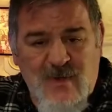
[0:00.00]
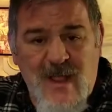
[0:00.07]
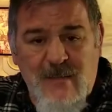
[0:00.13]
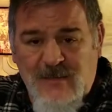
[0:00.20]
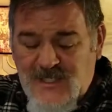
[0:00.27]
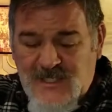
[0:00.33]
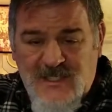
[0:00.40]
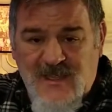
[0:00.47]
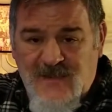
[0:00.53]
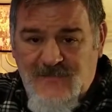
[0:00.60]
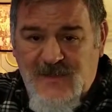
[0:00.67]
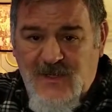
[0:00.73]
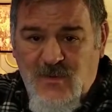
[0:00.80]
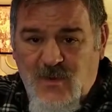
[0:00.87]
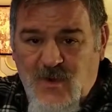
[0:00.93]
stuff in the
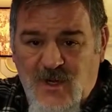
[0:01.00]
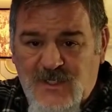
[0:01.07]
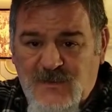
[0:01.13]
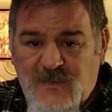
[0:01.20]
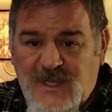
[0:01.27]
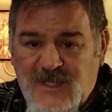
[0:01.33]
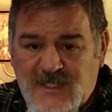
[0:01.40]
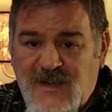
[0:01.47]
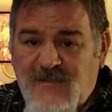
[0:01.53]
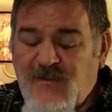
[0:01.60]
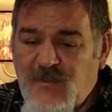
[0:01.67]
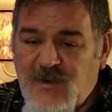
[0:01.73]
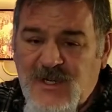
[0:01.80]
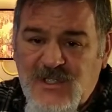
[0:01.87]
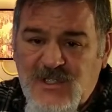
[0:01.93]
works because
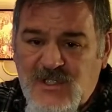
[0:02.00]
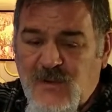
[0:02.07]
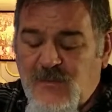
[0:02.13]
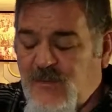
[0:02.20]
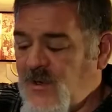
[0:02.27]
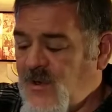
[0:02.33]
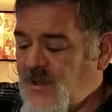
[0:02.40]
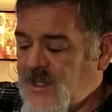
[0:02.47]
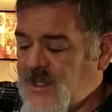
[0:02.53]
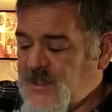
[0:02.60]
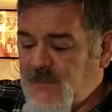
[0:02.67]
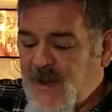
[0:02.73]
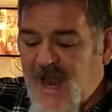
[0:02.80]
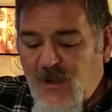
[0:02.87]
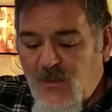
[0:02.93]
everybody's jumping on this
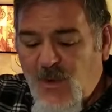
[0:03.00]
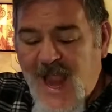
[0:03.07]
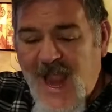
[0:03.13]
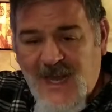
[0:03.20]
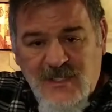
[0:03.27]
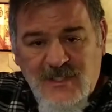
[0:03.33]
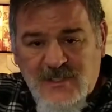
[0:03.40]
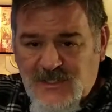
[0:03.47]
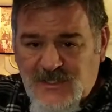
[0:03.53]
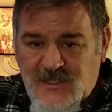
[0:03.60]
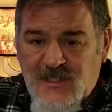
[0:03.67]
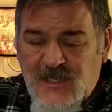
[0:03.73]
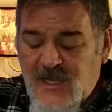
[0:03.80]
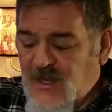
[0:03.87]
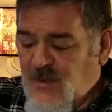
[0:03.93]
bandwagon just
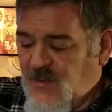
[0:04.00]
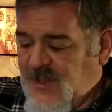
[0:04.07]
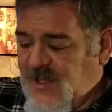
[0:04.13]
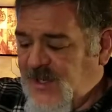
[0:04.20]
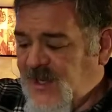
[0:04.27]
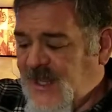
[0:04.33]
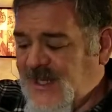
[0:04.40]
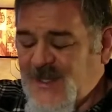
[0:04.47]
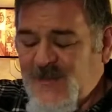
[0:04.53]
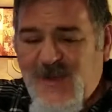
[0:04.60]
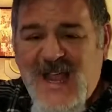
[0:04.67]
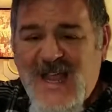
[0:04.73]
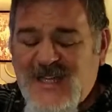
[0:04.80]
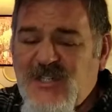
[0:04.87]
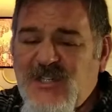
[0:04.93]
within like the
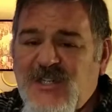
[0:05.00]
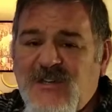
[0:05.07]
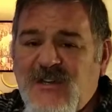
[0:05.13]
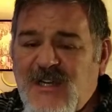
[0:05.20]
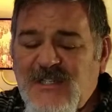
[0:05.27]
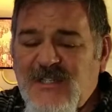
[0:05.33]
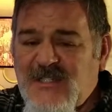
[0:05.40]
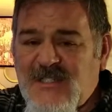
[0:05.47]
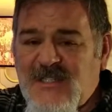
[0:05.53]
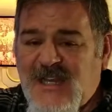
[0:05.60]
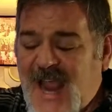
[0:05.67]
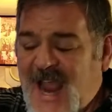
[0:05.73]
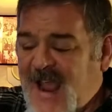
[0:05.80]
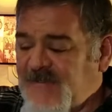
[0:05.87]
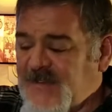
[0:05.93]
past year. I just
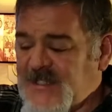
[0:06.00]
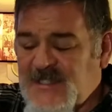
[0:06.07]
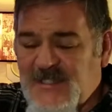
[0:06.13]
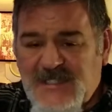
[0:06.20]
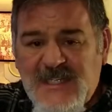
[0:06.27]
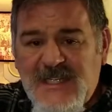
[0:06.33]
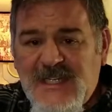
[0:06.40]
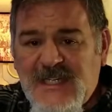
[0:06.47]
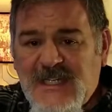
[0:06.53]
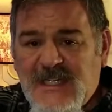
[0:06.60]
haven't seen it